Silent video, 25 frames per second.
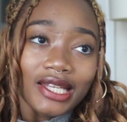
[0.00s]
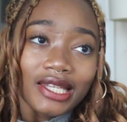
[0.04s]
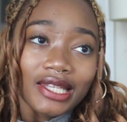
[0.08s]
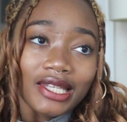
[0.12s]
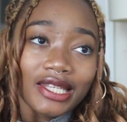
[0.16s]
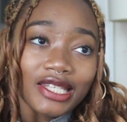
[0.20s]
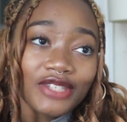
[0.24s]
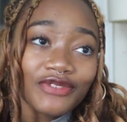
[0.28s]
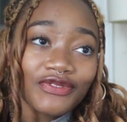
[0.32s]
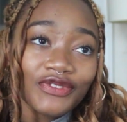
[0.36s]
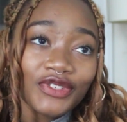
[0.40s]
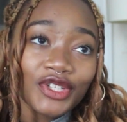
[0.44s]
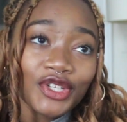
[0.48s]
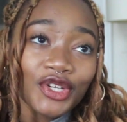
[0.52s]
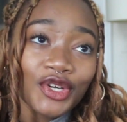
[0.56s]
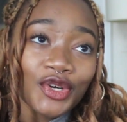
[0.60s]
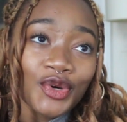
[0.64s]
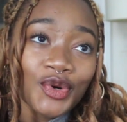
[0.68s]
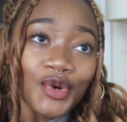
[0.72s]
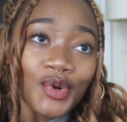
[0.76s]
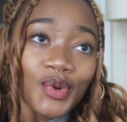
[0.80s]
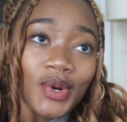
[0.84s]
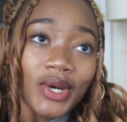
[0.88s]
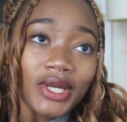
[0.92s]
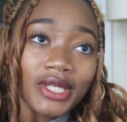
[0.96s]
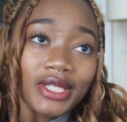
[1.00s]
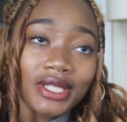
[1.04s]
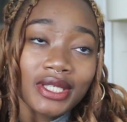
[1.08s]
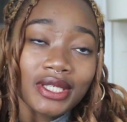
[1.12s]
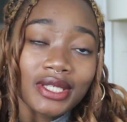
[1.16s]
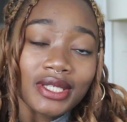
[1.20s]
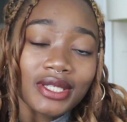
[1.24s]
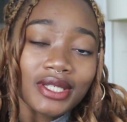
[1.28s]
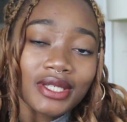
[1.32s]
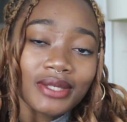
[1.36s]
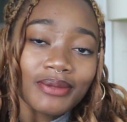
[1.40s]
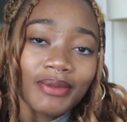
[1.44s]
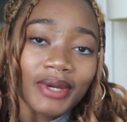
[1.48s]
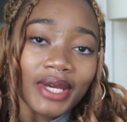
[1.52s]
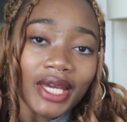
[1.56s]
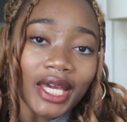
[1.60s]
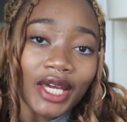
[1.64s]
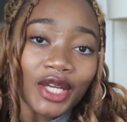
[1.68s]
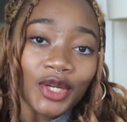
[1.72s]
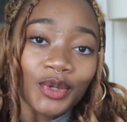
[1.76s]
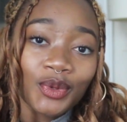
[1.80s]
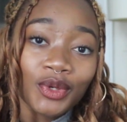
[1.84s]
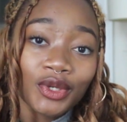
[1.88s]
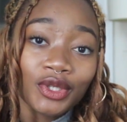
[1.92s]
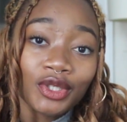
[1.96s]
This video wasn't to make
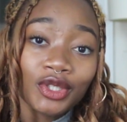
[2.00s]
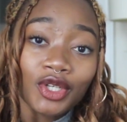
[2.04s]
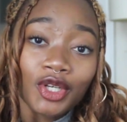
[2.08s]
anyone